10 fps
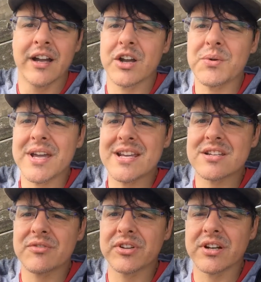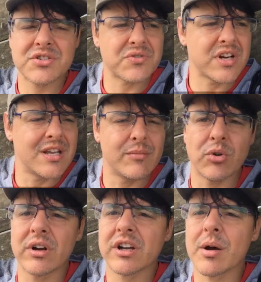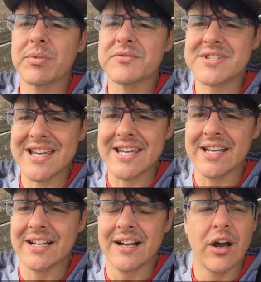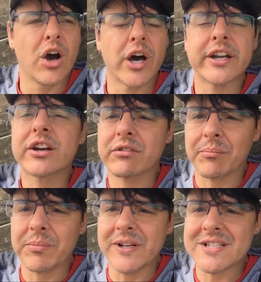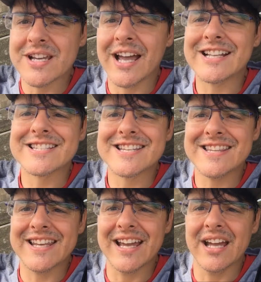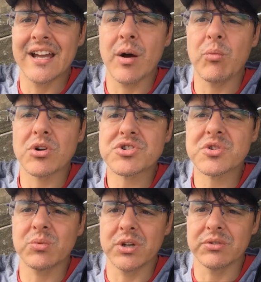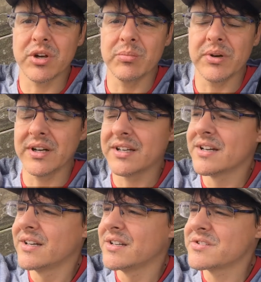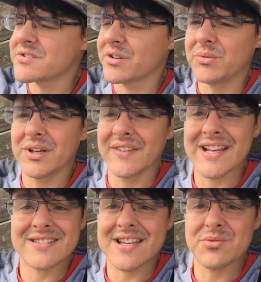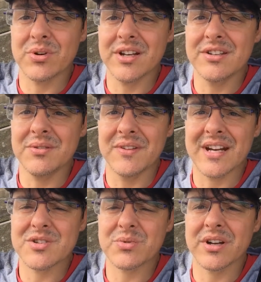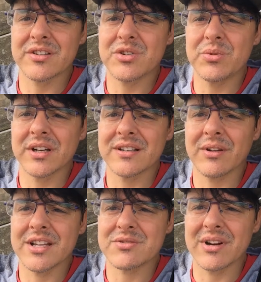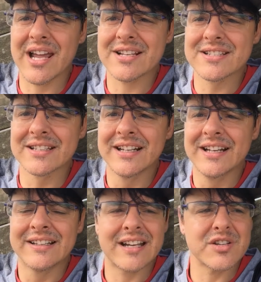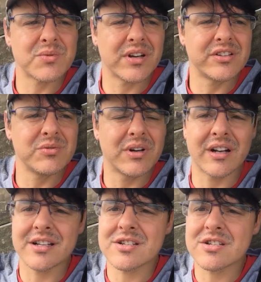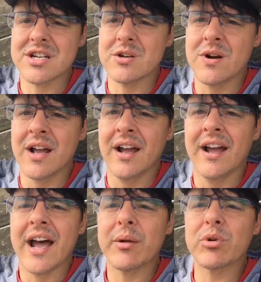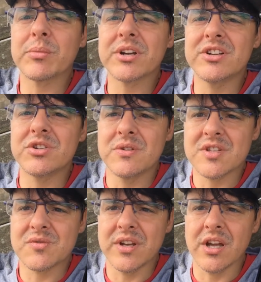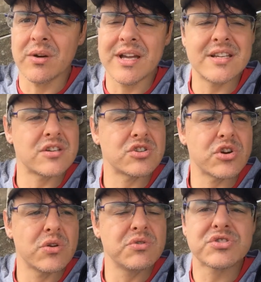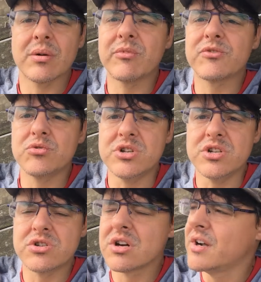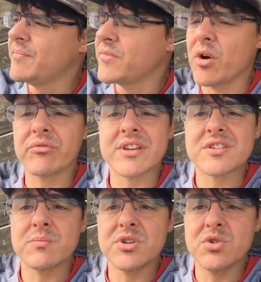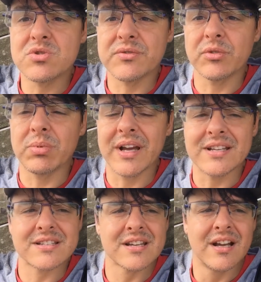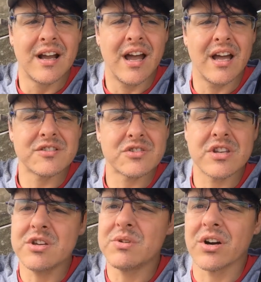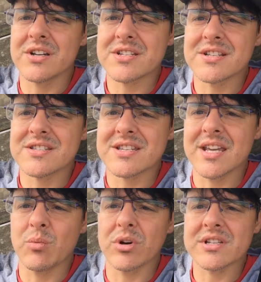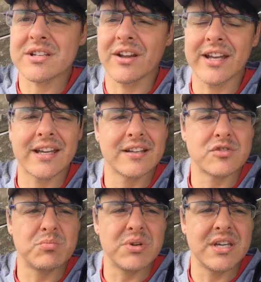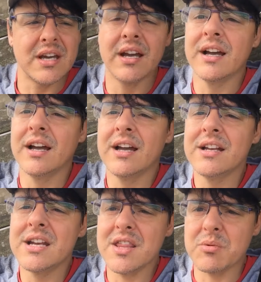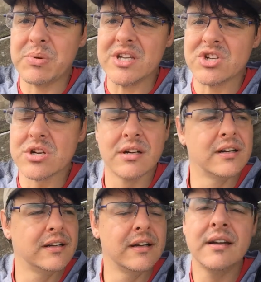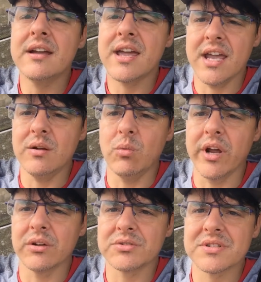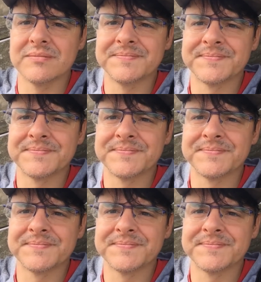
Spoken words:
Go and get yourself an ice cream or a cup of tea and a crumpet and sit there and watch the world go by. So that's what I do. That is what I do when I like to relax. That is what I do when I like to chill. And what I'm going to do in this video is show you some footage of this beautiful place, so that you guys can see what it's like to be on the beach in Wales.